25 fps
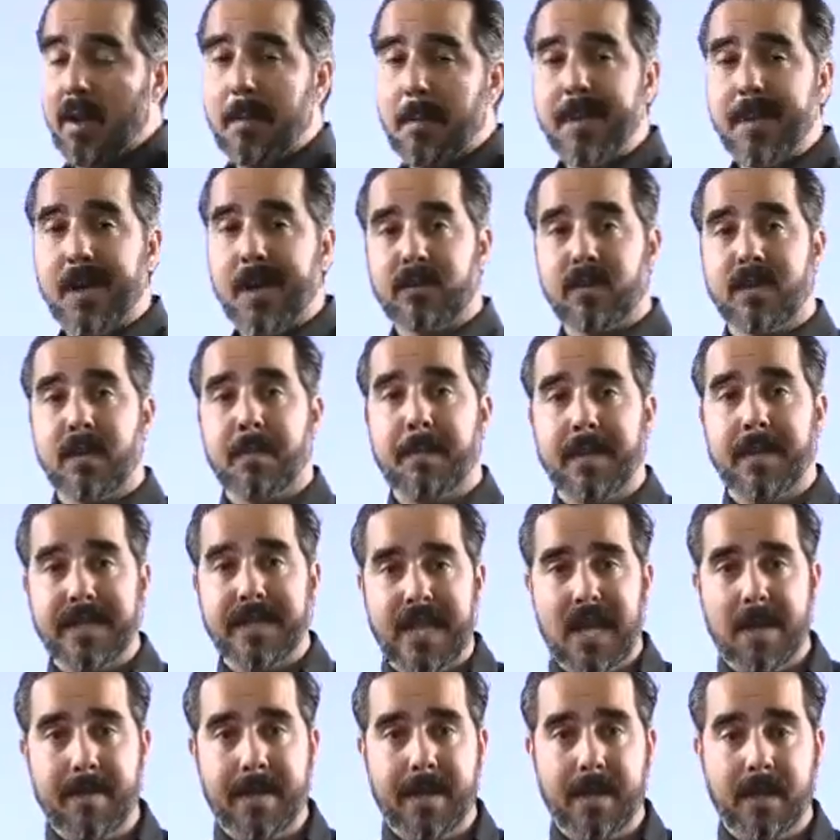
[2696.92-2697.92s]
because of the
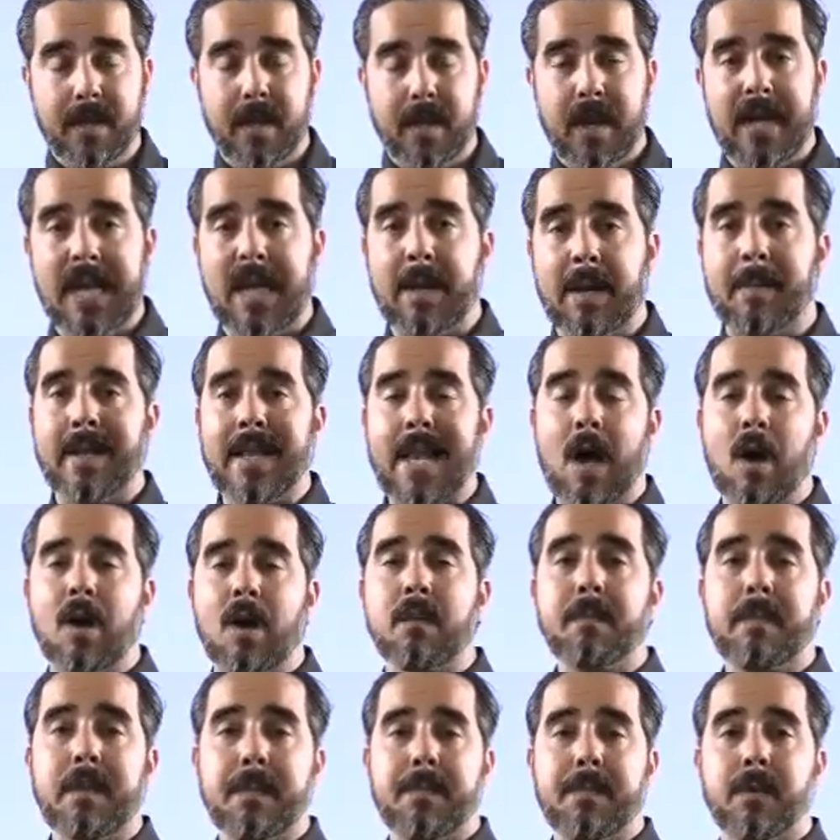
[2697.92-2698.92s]
pandemic, I am
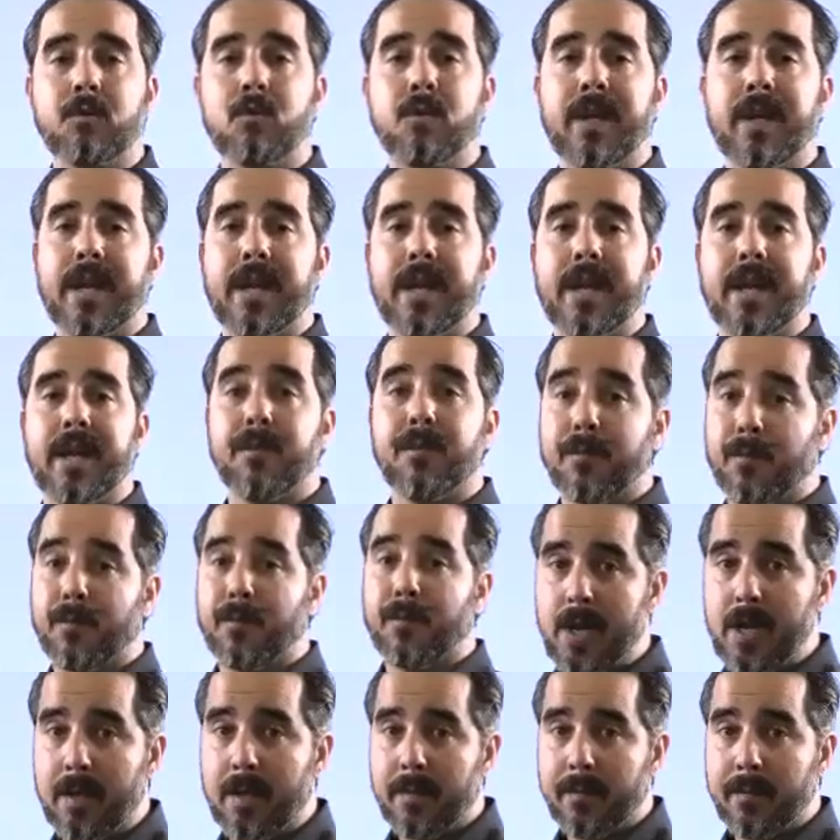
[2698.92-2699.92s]
allowing people to get in for
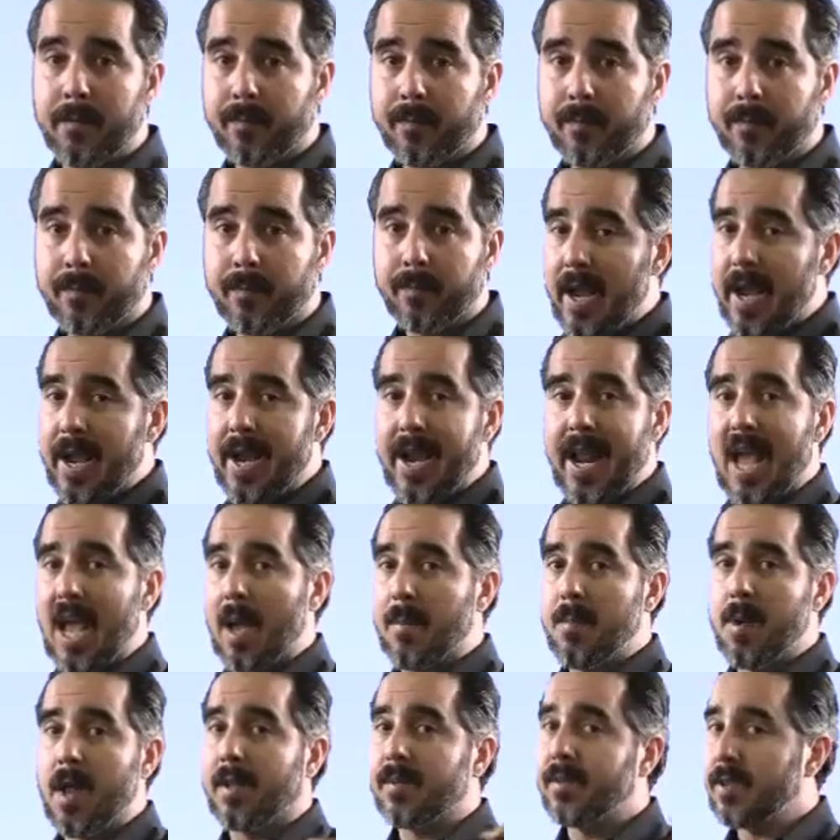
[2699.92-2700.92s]
free, and I
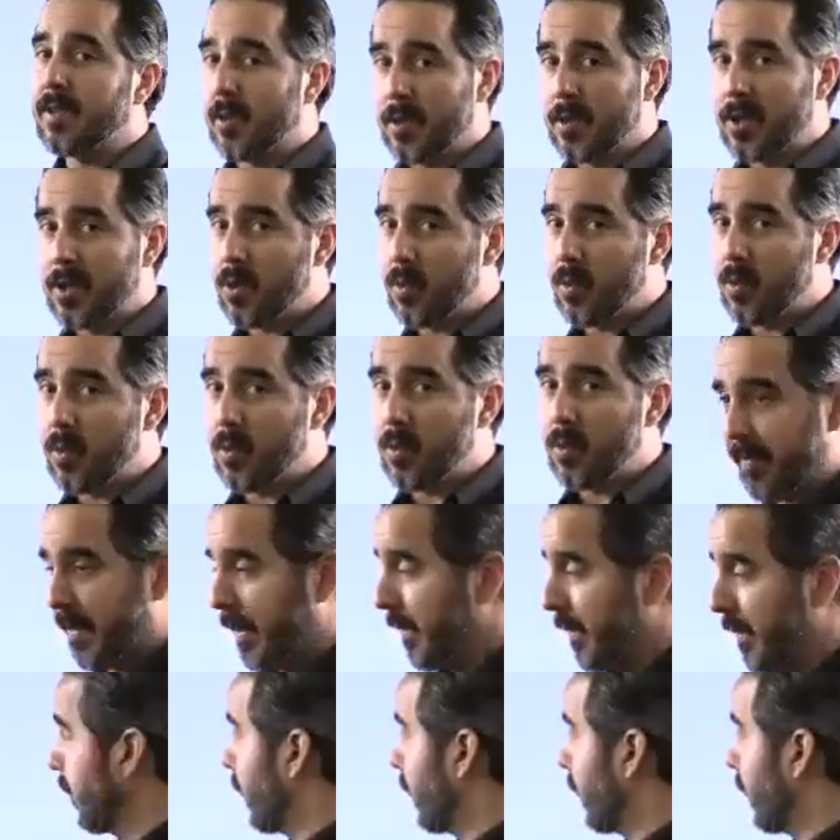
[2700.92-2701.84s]
am not selling you anything.